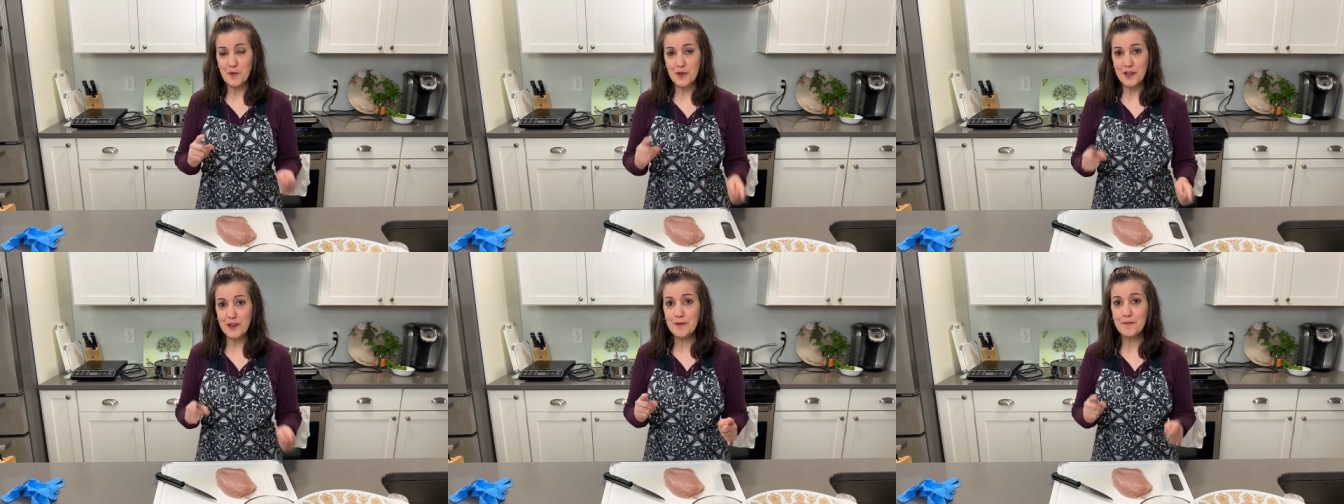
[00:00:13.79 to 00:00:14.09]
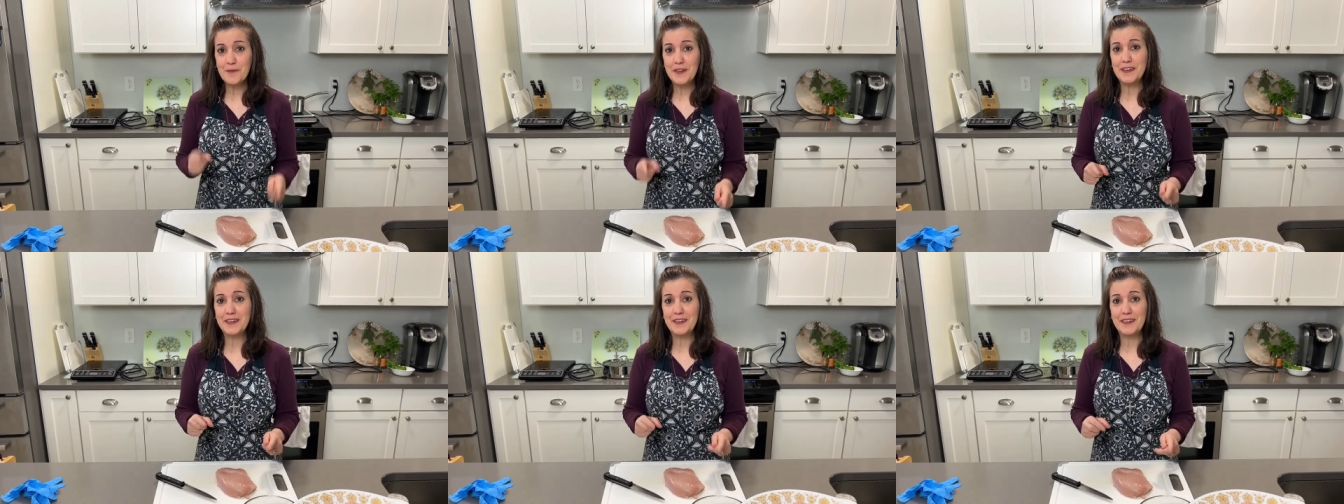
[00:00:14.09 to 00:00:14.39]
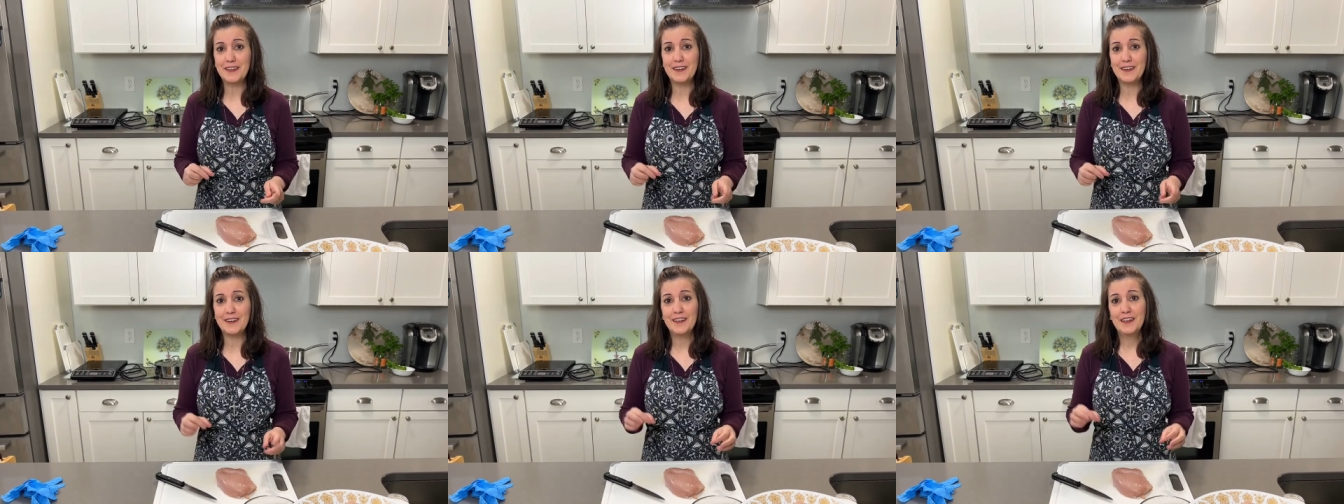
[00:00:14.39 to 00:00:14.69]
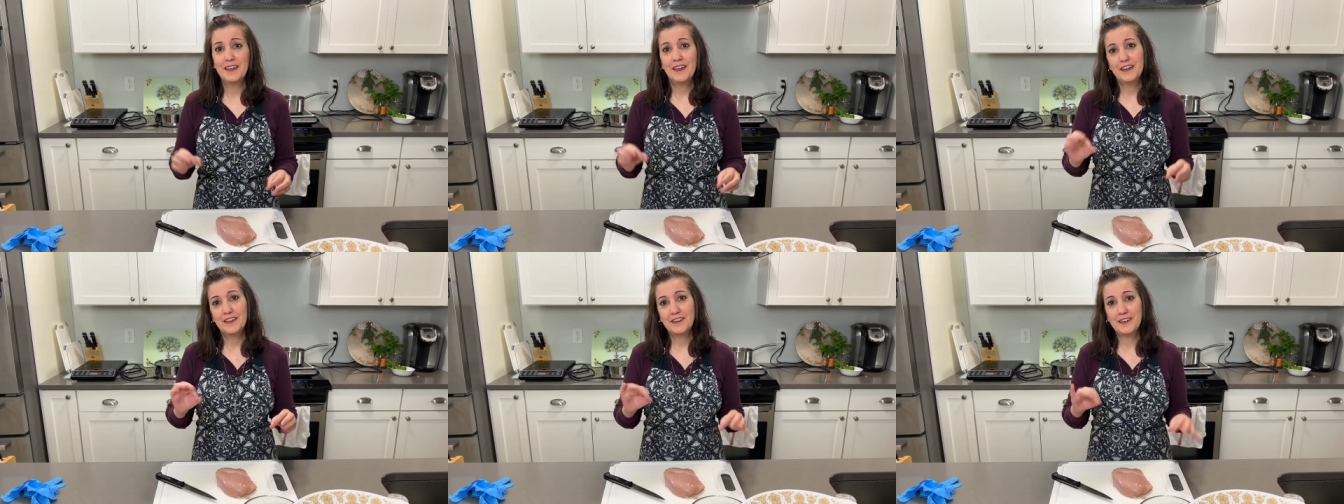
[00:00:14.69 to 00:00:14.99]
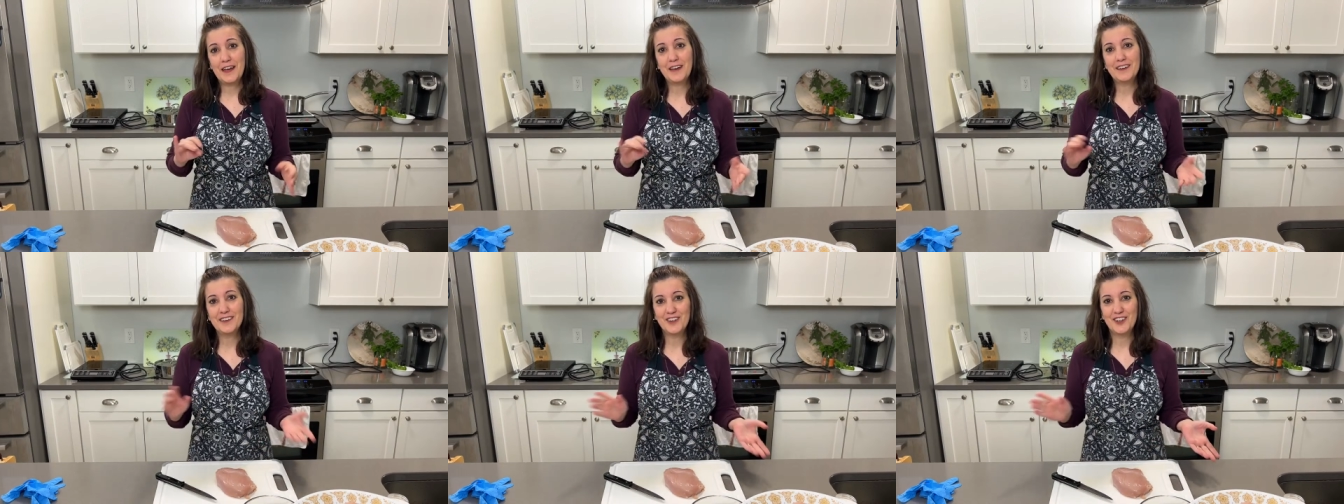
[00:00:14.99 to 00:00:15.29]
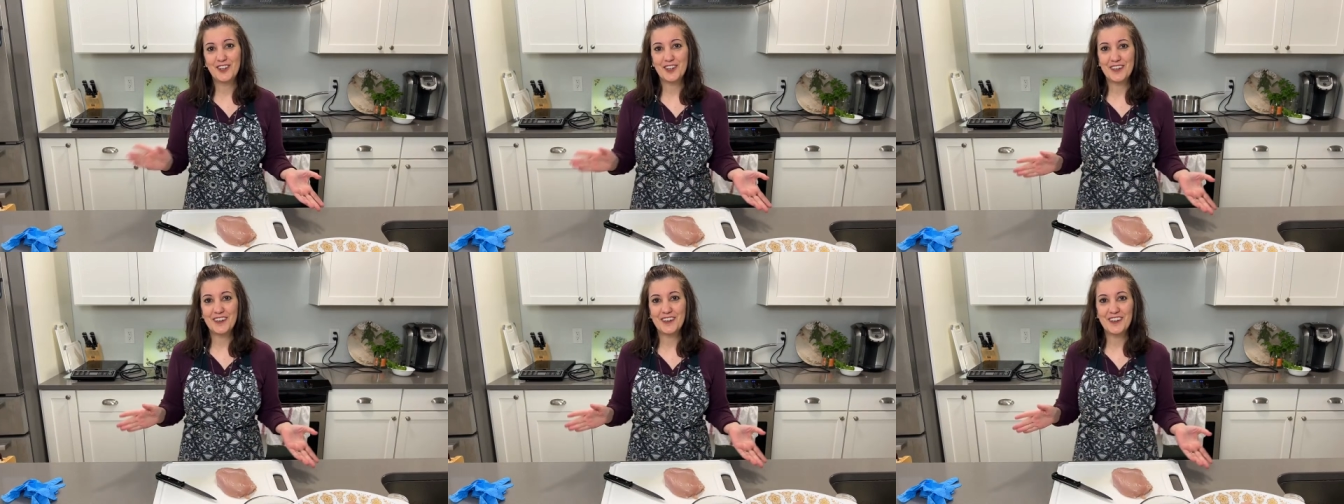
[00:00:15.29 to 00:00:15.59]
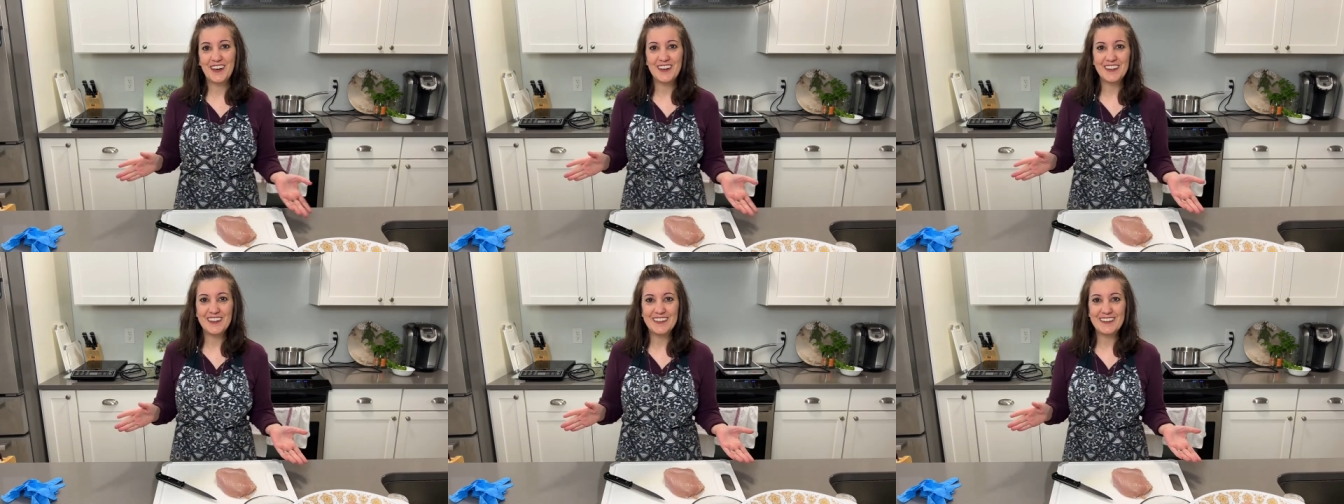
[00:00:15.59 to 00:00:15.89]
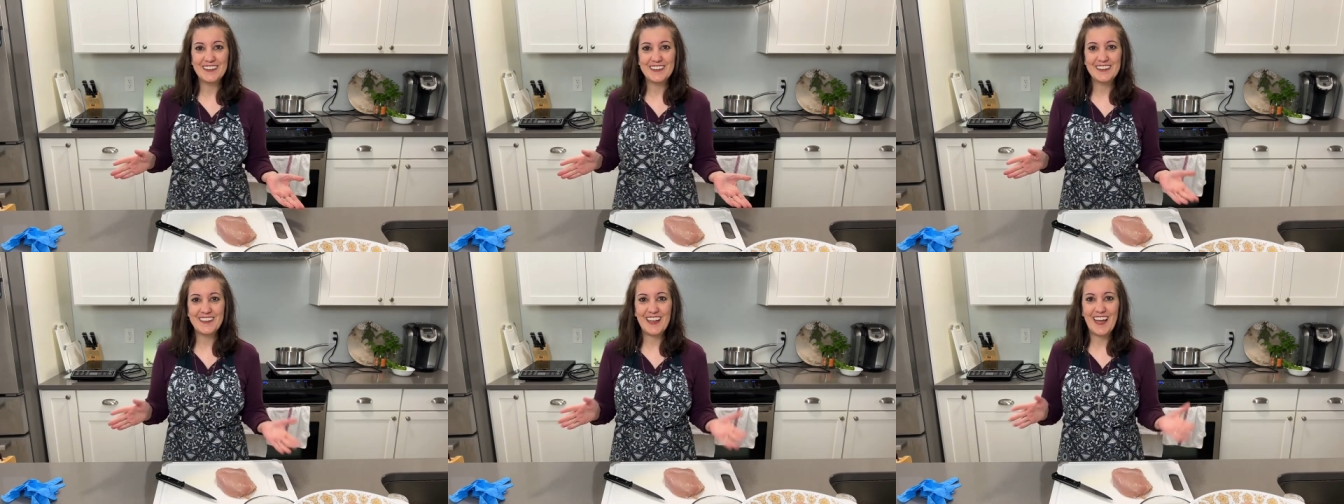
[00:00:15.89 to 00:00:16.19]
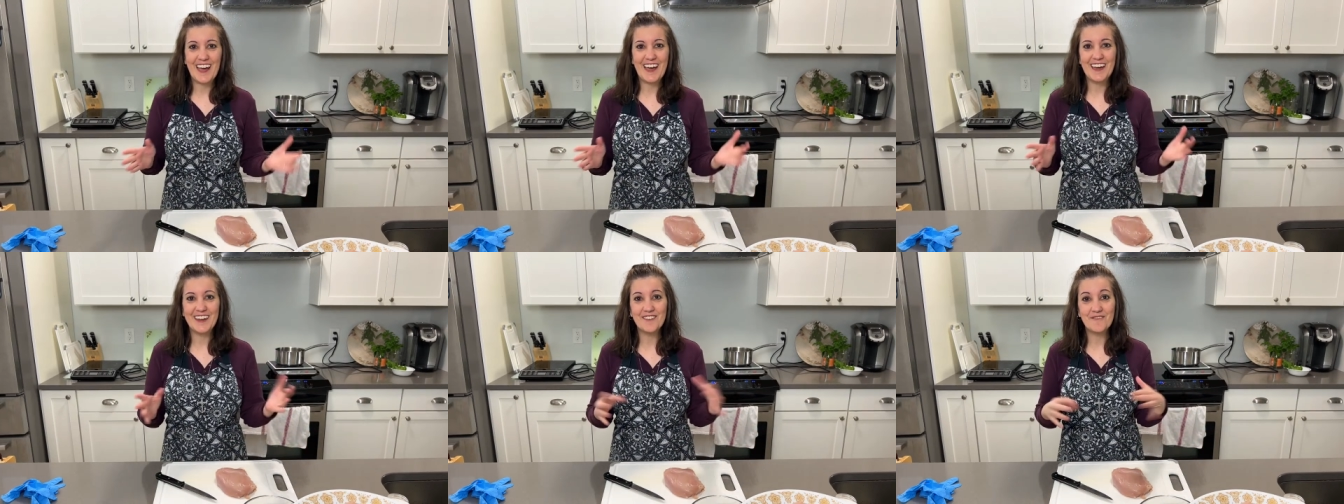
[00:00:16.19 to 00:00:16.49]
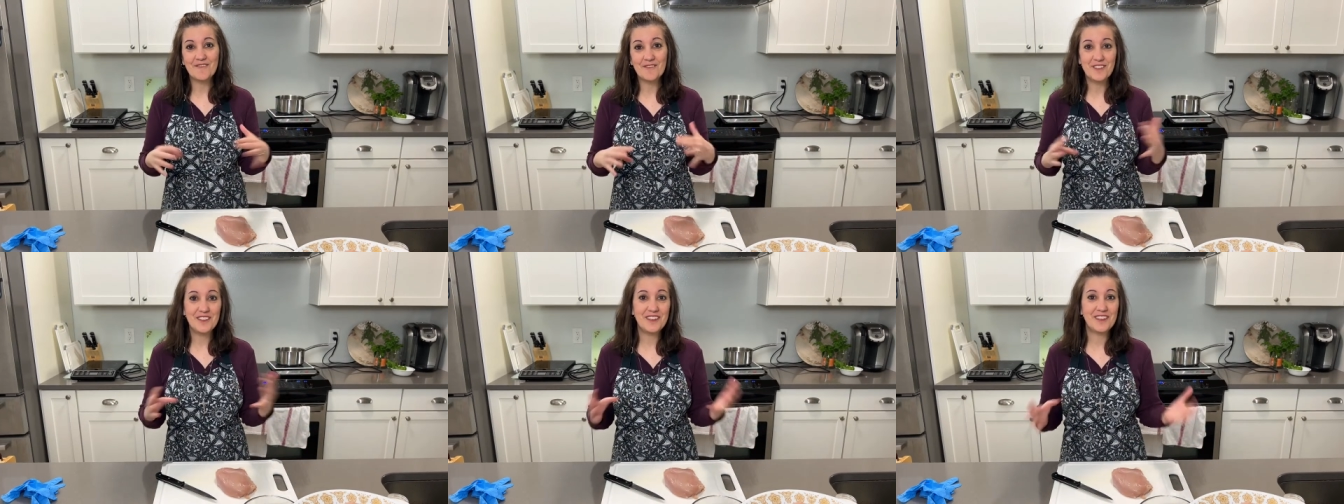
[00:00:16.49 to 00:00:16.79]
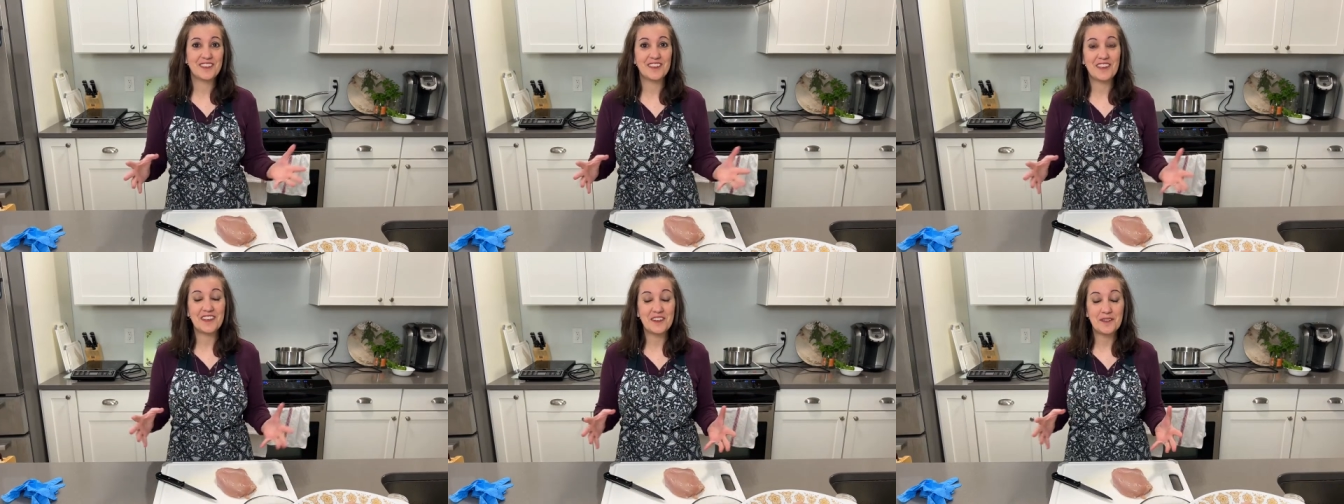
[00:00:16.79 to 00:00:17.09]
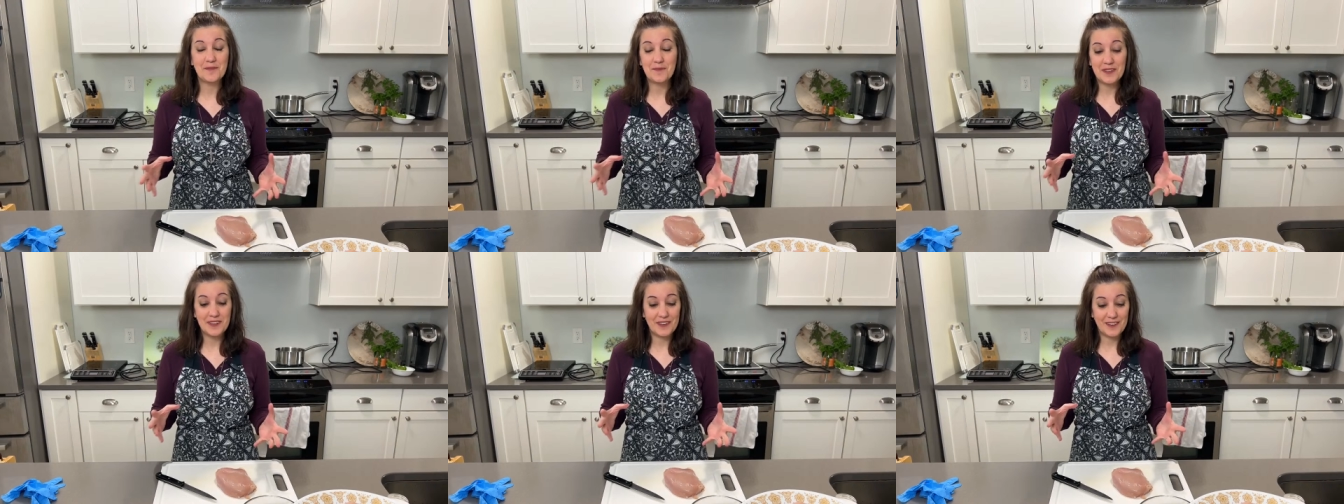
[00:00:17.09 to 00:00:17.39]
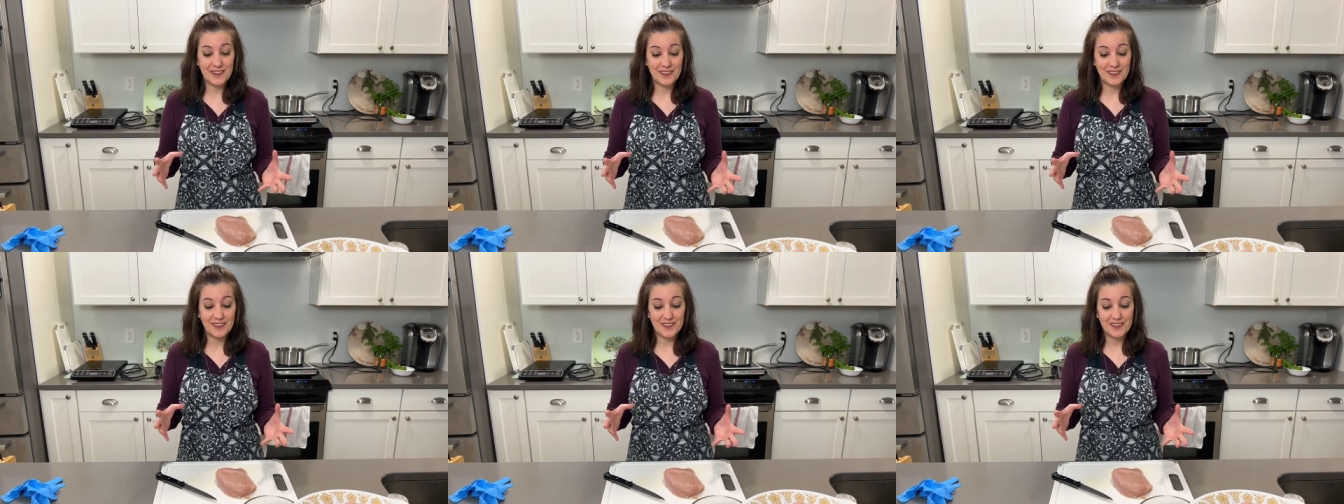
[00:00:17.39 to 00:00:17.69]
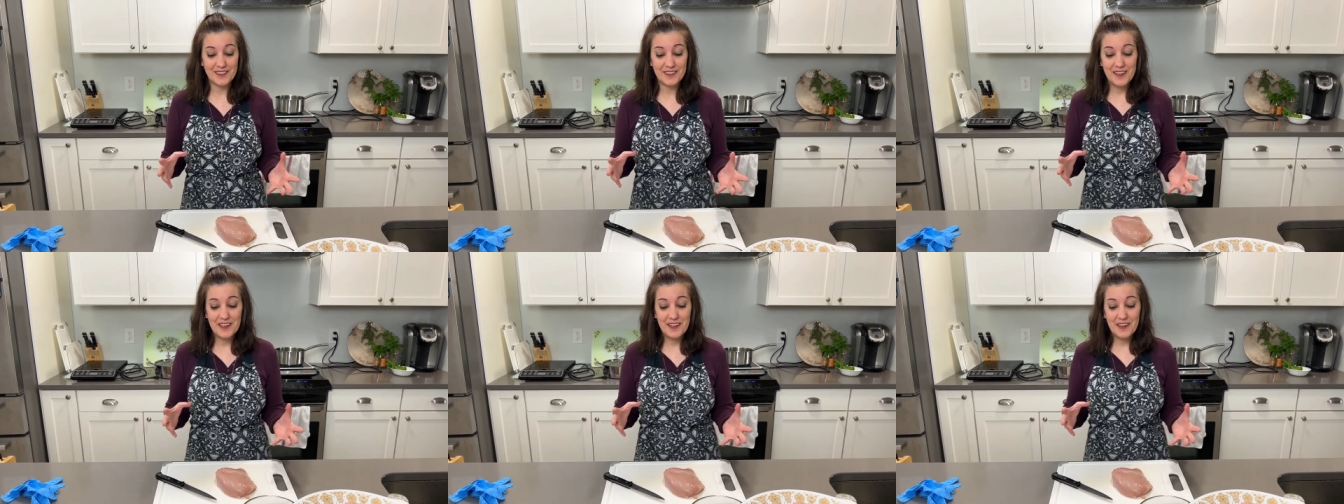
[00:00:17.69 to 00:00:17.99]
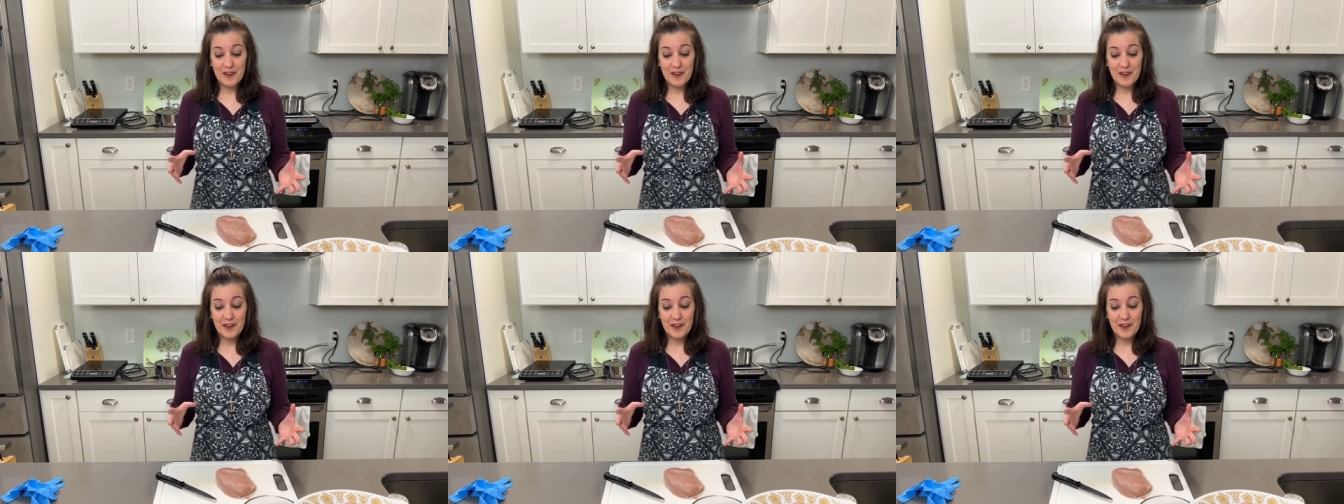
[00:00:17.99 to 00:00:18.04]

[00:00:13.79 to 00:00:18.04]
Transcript: we are making Italian chicken cutlets and I'm really excited because